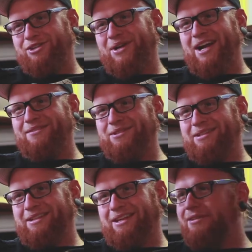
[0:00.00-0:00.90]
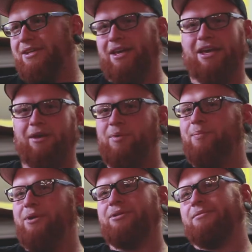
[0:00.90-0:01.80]
of drives you to like say, hey, I'm gonna
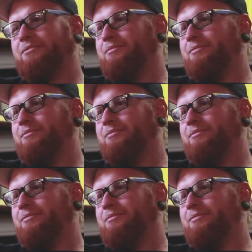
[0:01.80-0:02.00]
build